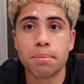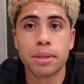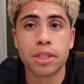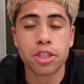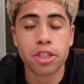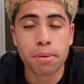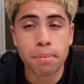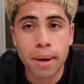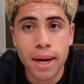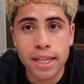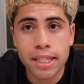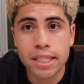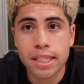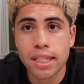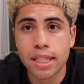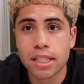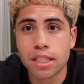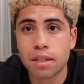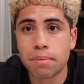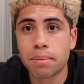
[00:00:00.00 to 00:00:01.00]
build your
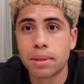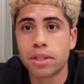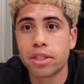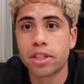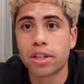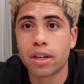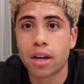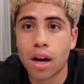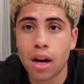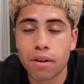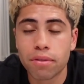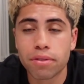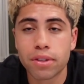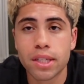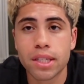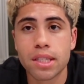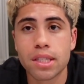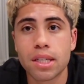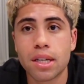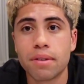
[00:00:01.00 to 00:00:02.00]
mindset, to build your
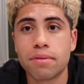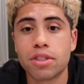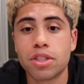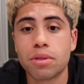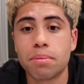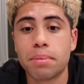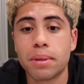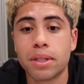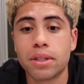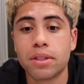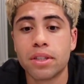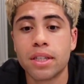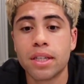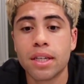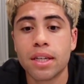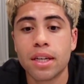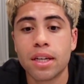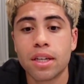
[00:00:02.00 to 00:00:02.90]
confidence up, to build